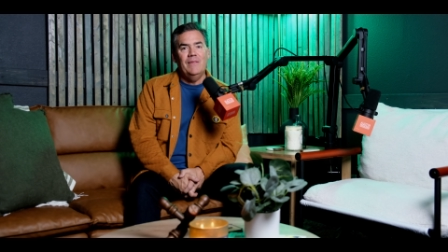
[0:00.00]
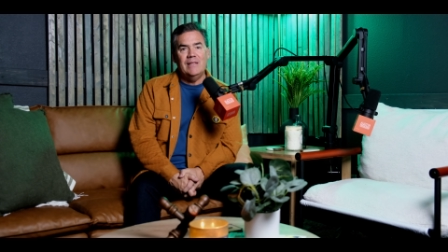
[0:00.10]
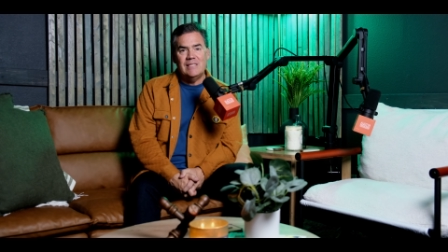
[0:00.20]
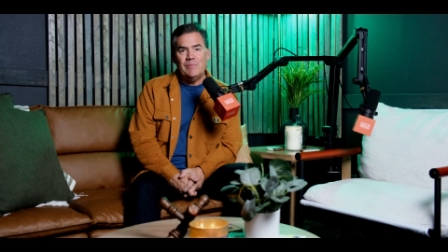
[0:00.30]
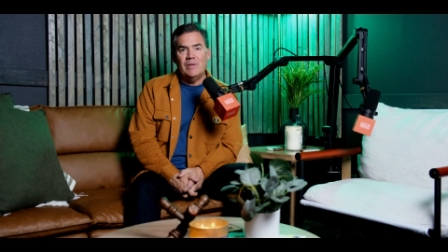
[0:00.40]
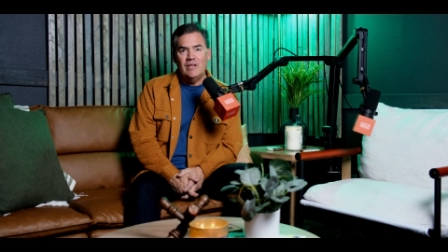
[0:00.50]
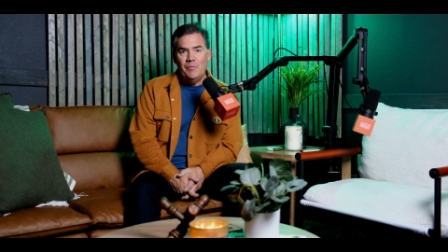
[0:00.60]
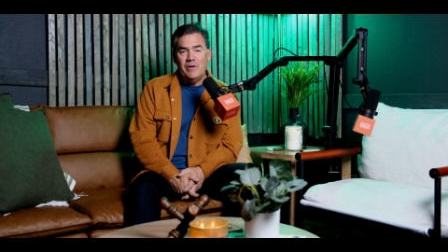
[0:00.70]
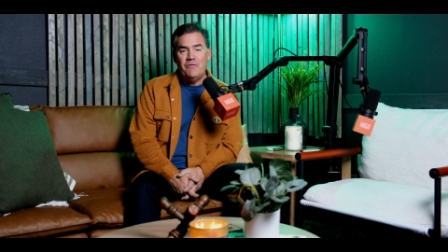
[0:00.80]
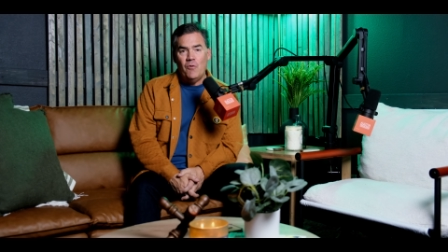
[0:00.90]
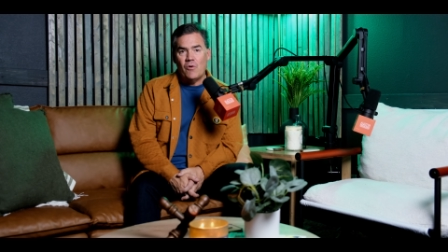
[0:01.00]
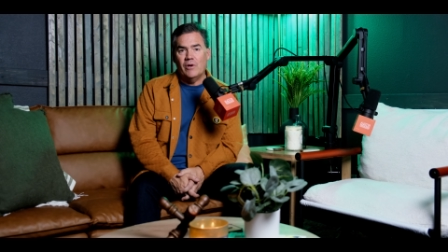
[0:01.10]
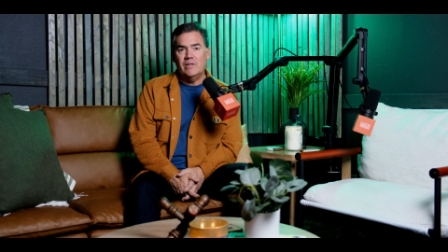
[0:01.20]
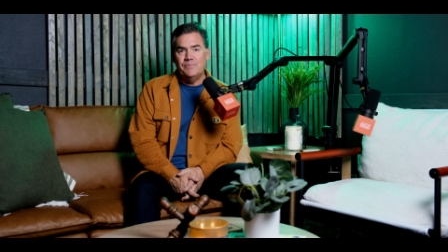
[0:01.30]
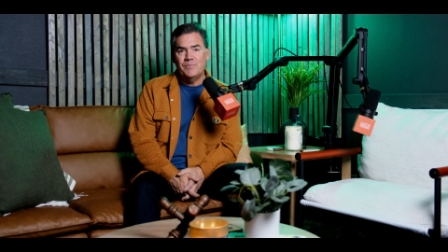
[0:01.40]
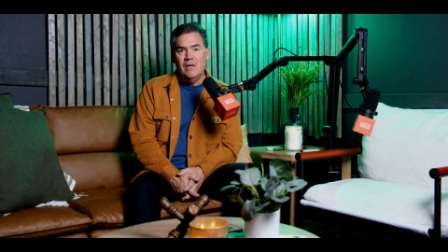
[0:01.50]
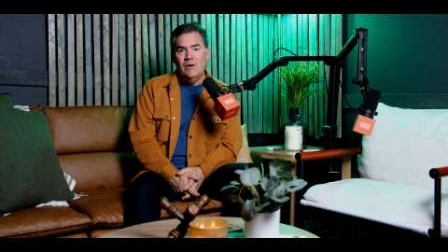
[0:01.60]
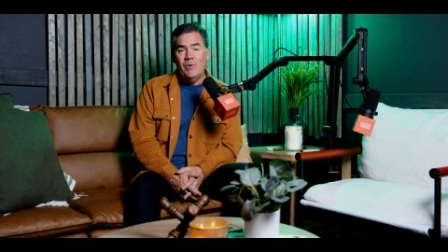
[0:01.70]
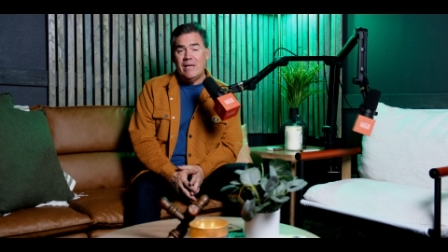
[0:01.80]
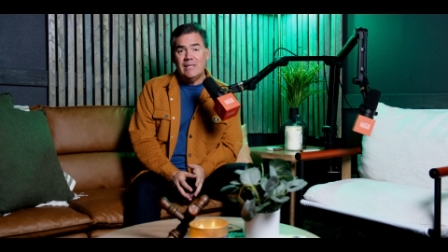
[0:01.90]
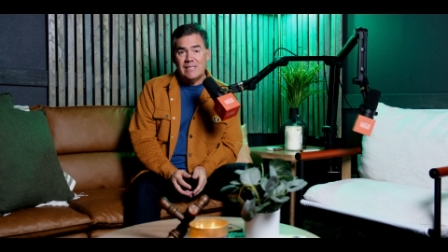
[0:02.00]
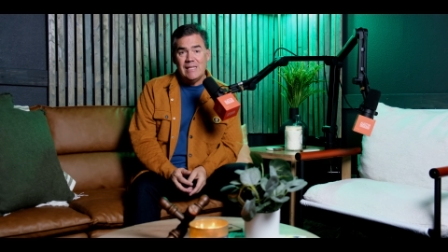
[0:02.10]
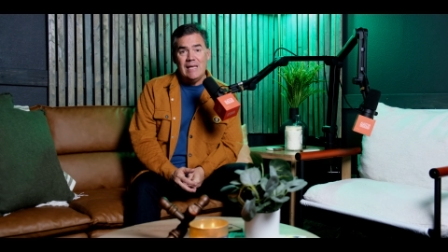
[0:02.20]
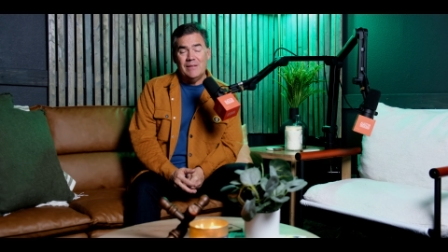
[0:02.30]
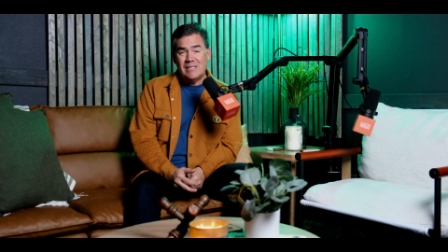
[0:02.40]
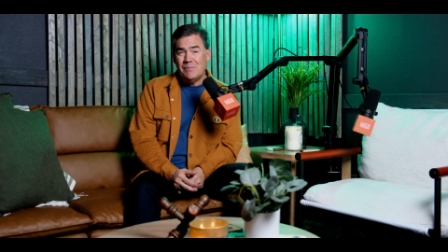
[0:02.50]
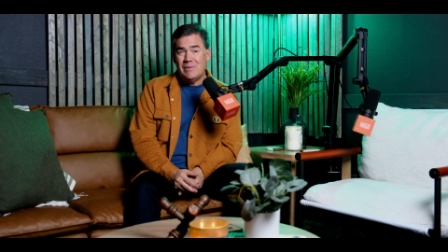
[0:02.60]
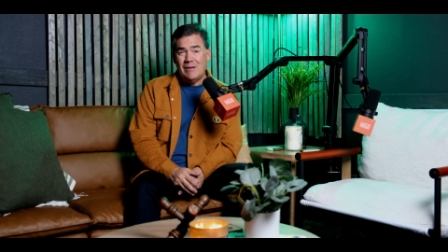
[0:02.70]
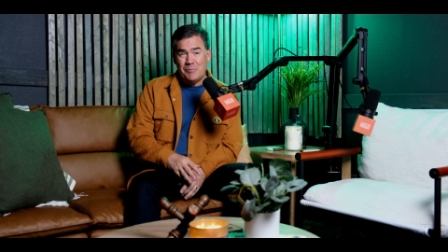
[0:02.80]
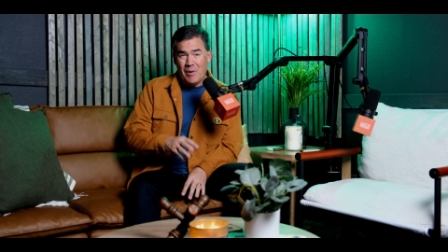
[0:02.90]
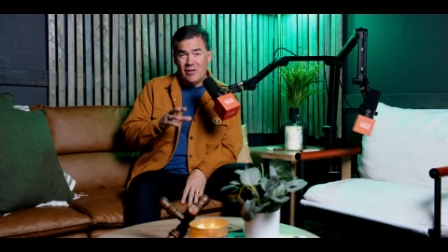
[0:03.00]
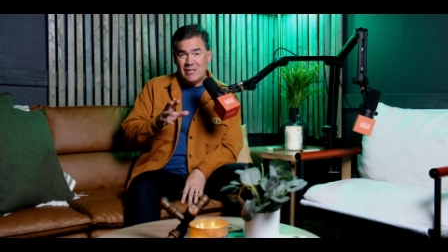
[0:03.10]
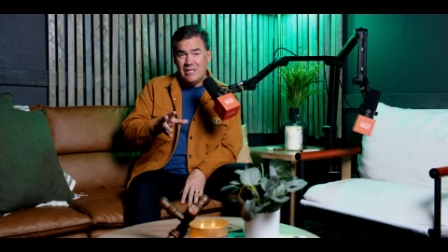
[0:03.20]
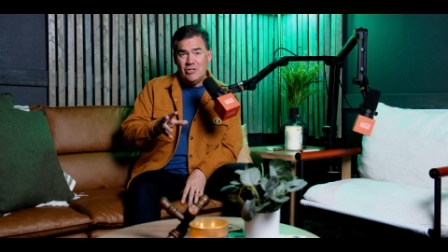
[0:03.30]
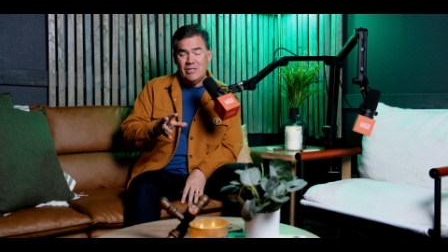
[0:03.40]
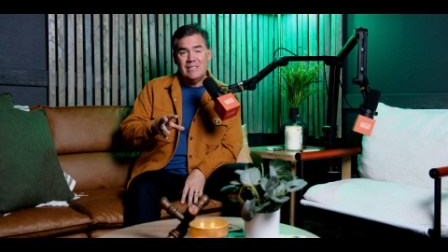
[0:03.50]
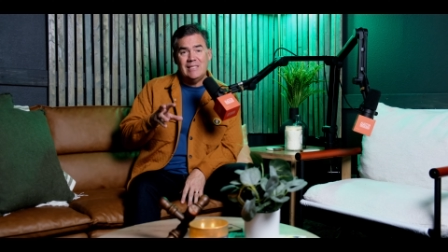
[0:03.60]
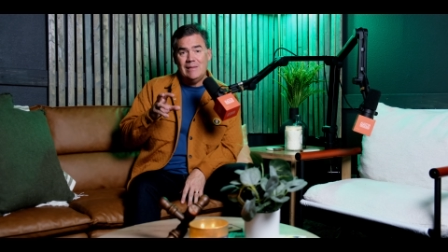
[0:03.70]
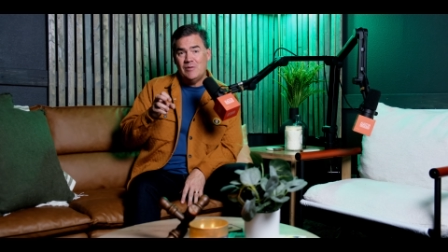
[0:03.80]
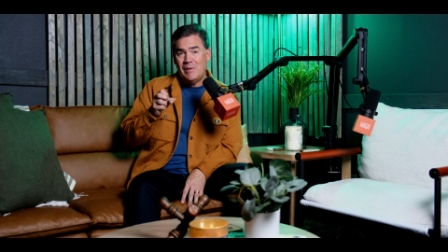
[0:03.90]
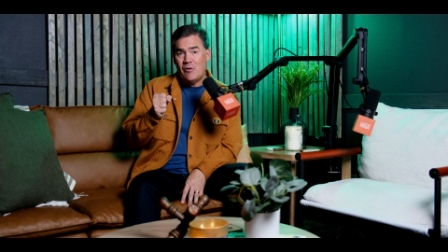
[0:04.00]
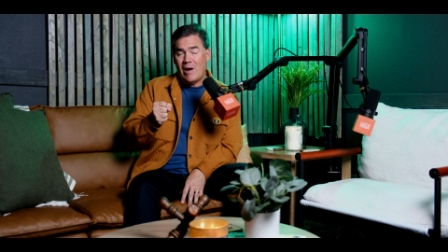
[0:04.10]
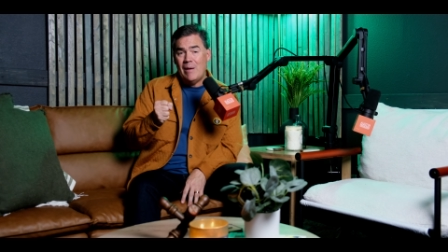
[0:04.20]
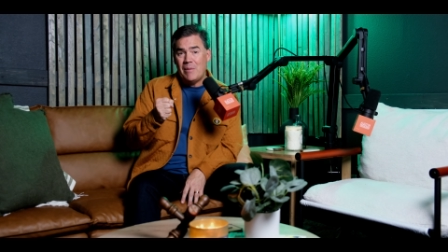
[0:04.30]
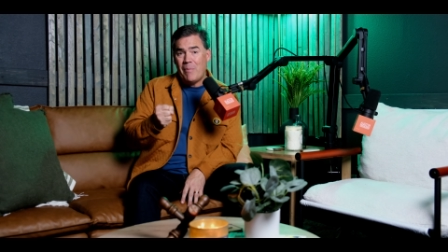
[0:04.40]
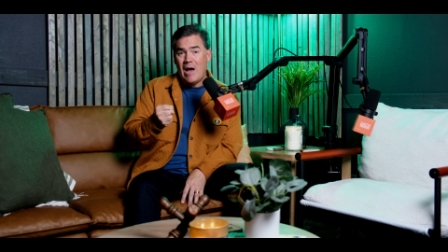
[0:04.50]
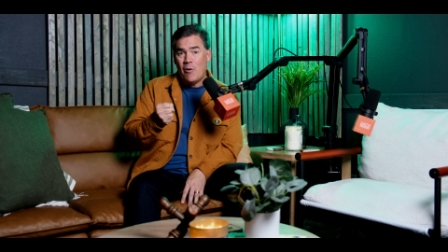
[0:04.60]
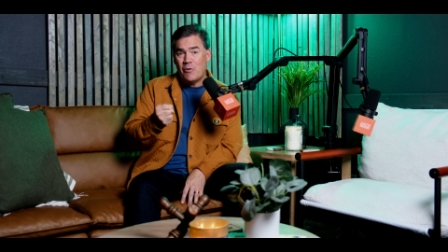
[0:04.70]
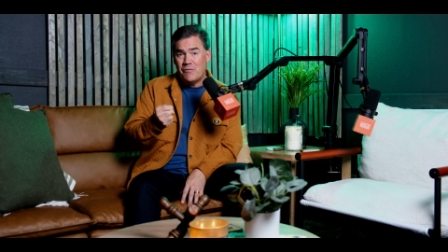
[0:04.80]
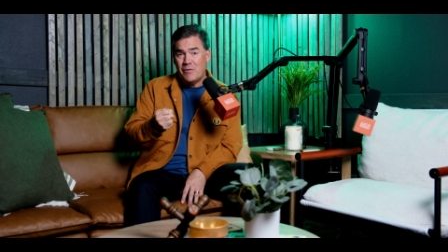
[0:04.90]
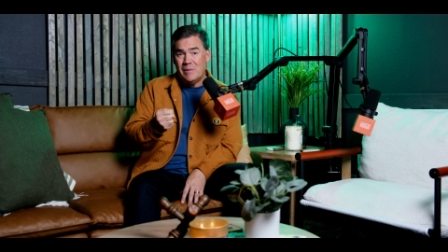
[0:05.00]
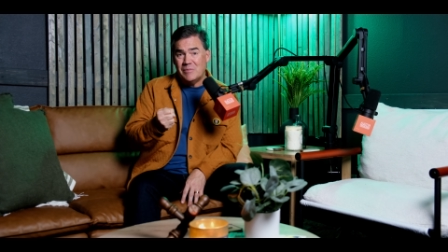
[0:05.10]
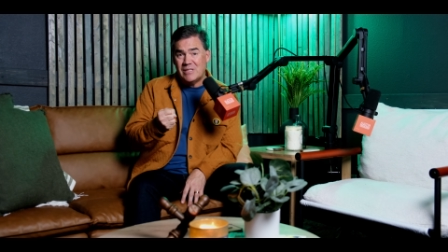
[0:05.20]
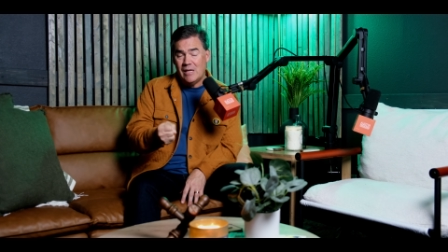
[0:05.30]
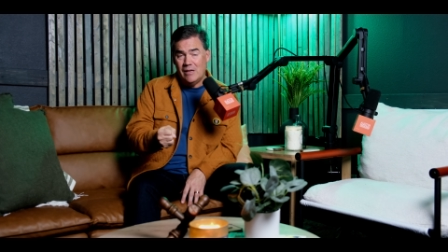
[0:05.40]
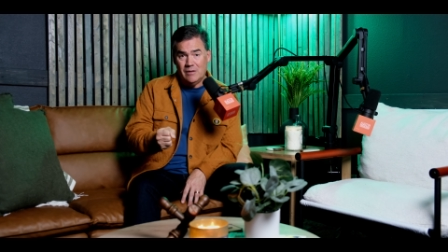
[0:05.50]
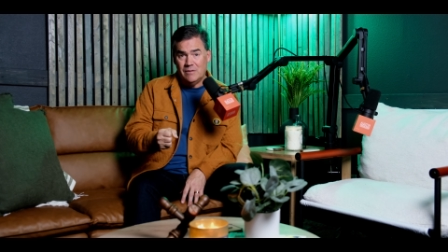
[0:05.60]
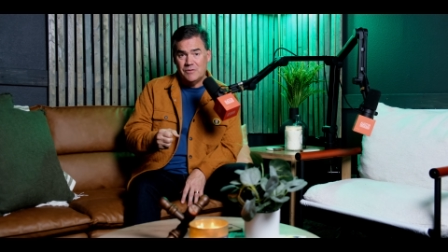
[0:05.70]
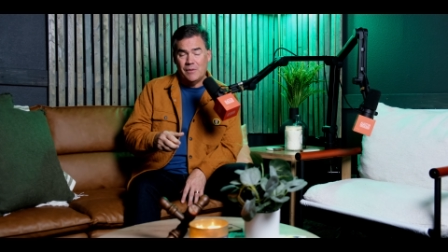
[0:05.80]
they seem a little bit foreign we can see that sometimes politicians seem to be grabbing power for themselves.